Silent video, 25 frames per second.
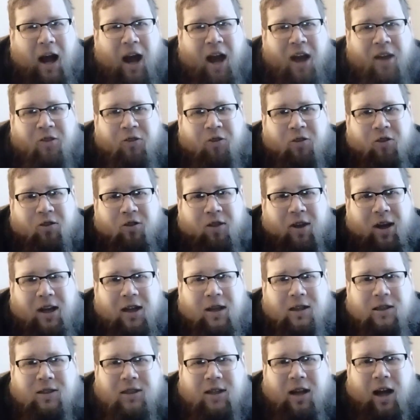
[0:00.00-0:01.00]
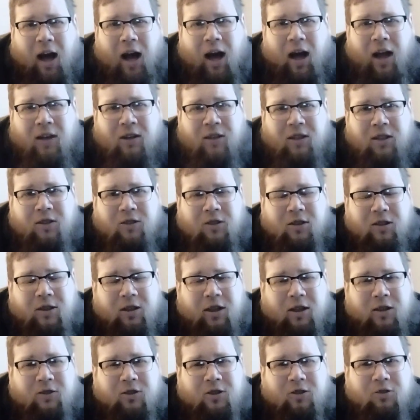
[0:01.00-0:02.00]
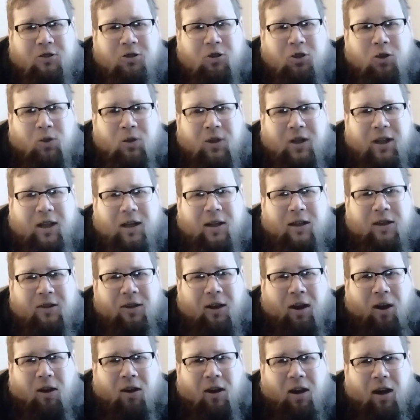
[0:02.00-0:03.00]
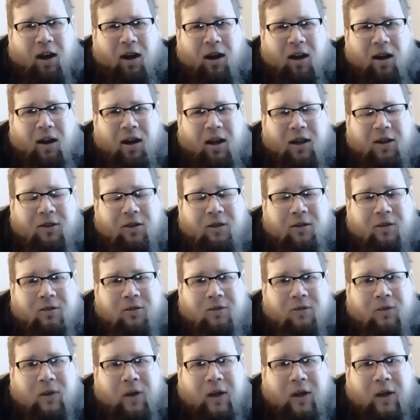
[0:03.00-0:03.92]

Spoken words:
I think it's college because they're doing it on the lawn.